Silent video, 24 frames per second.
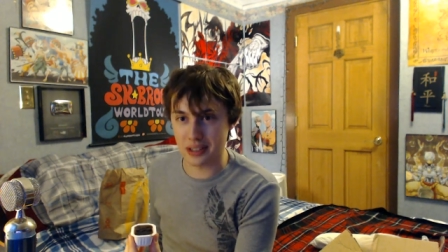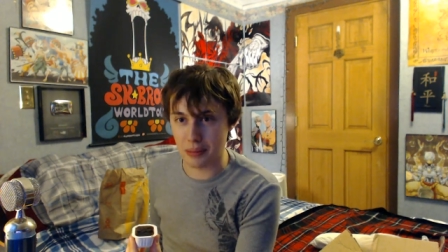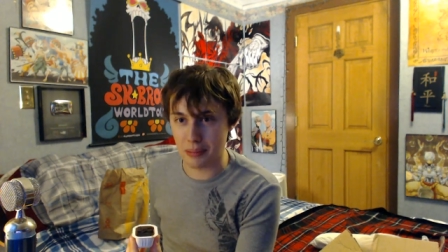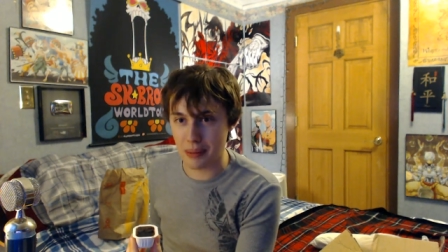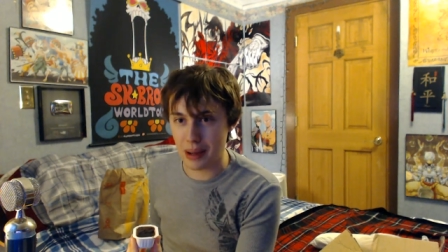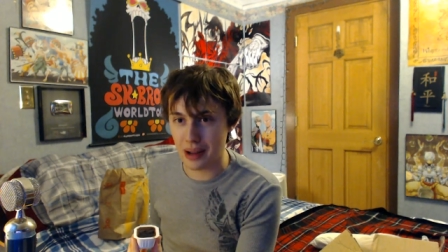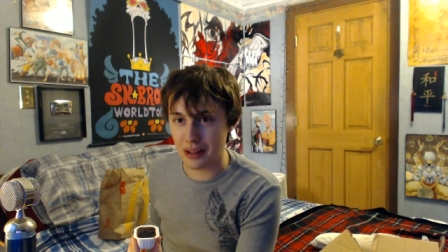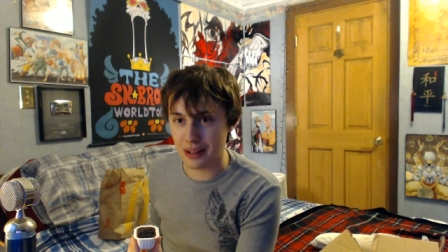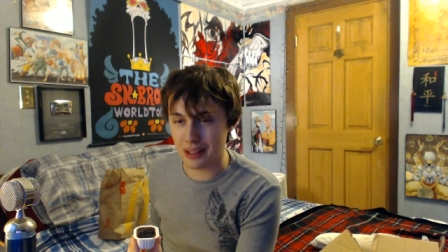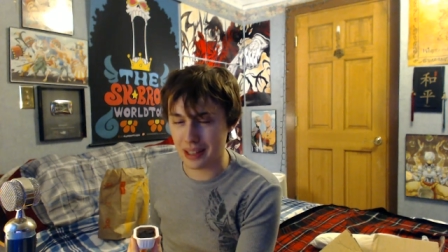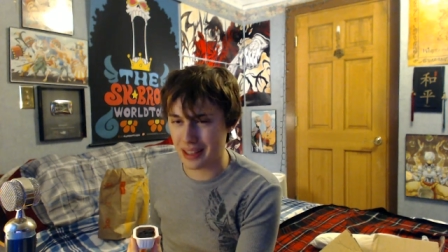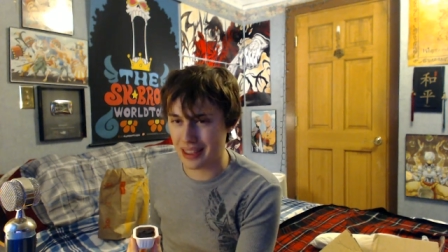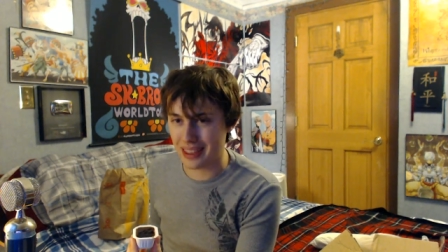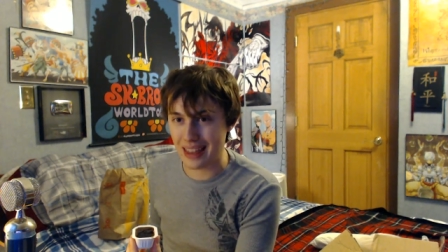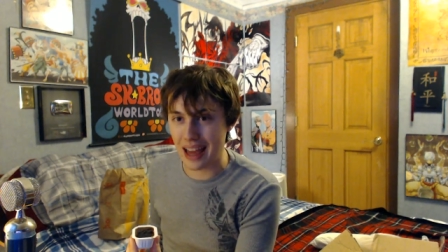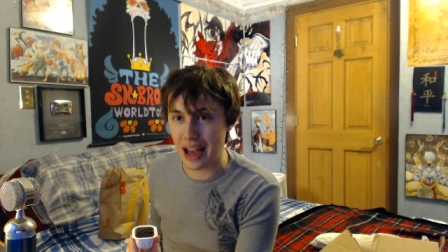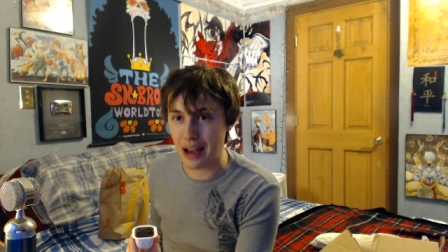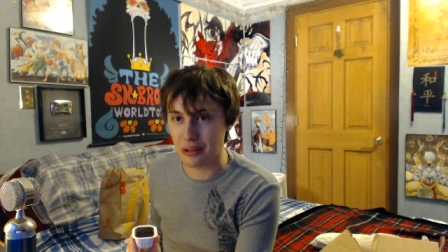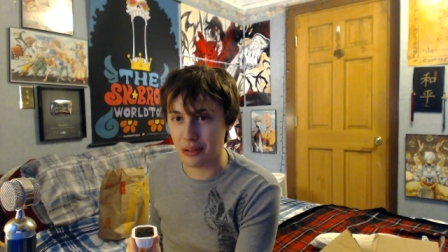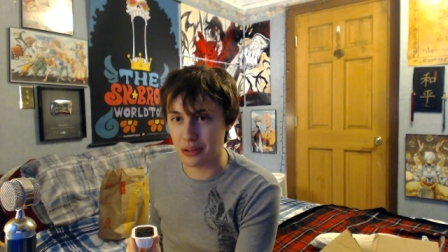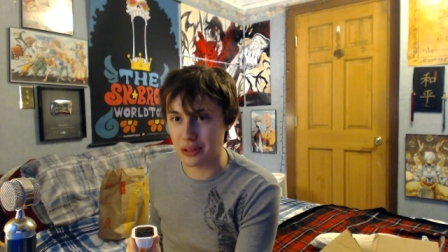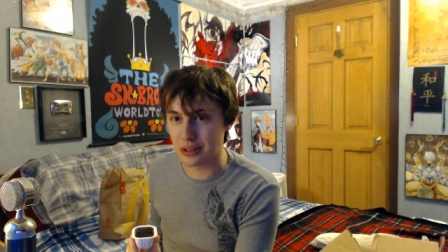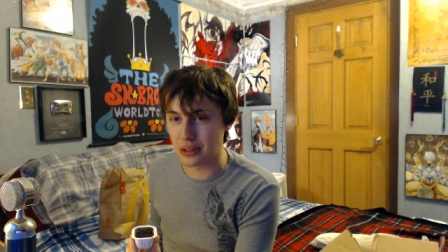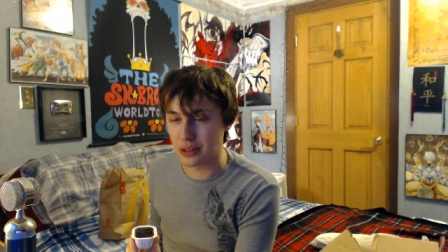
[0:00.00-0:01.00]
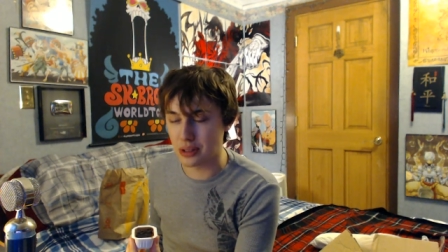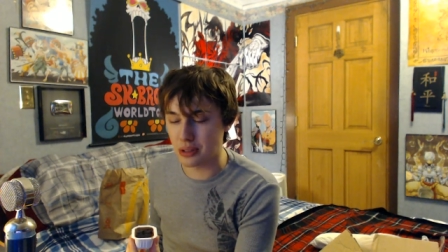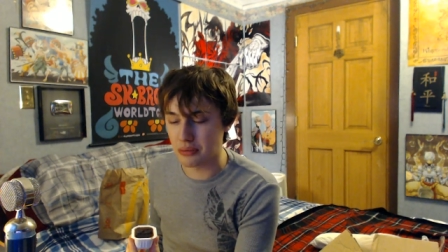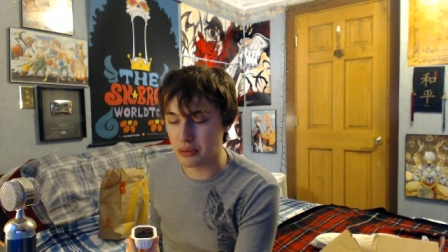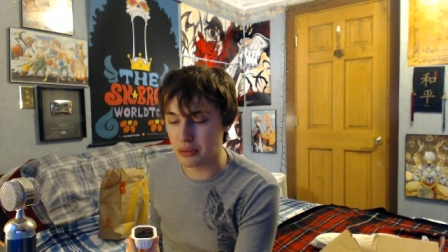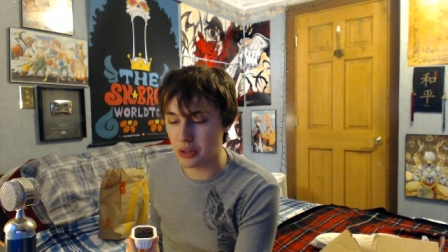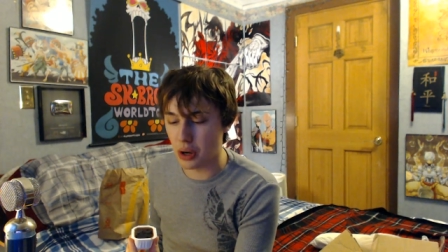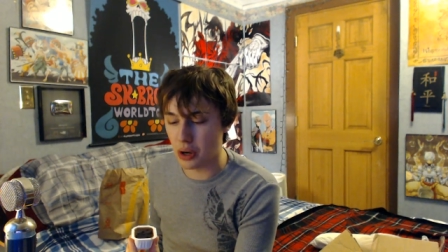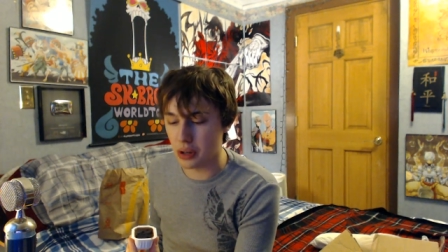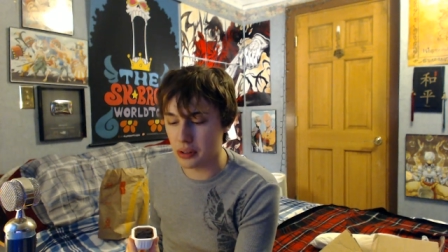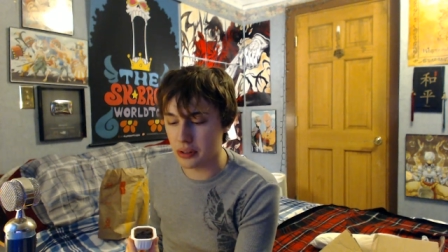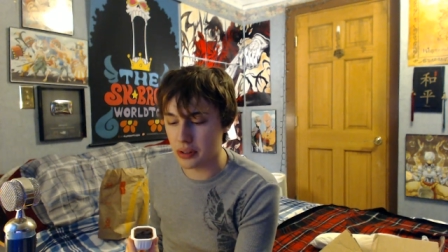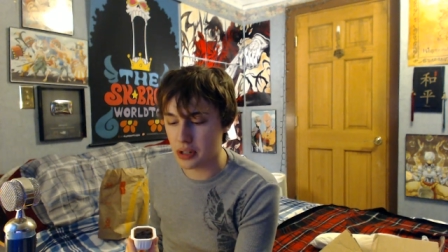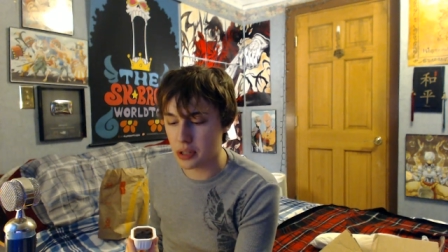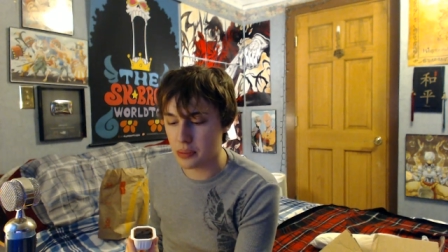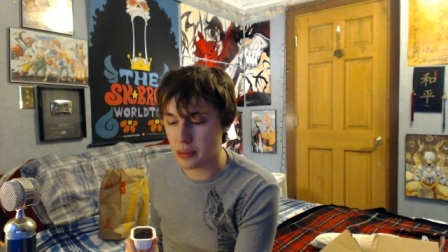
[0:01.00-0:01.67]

amount, like thousands of dollars.